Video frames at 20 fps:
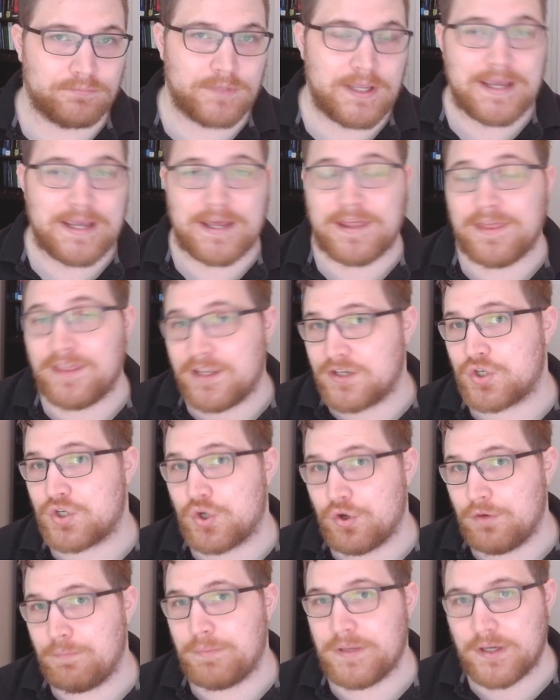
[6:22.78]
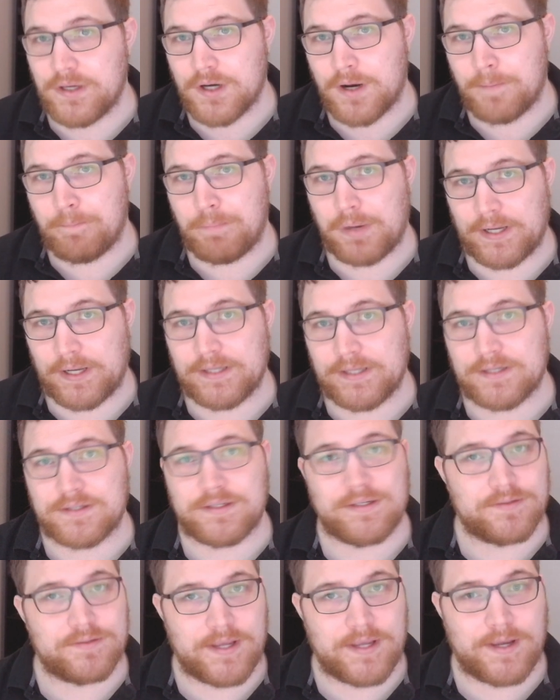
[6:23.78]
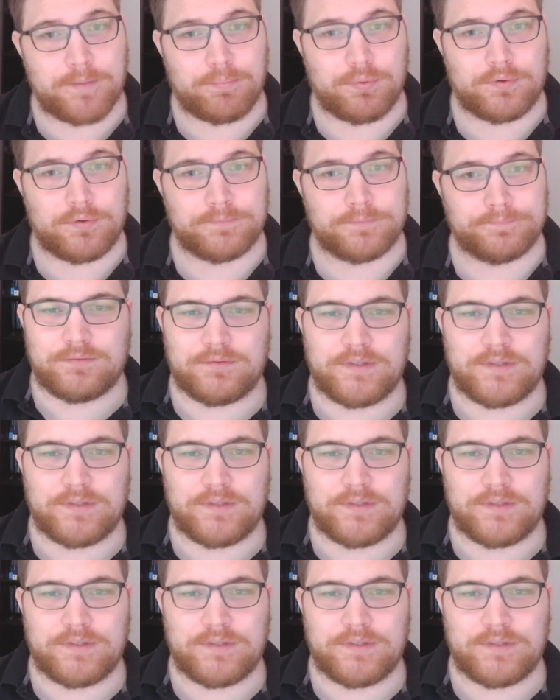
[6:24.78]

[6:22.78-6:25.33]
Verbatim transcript: This could be a biased example.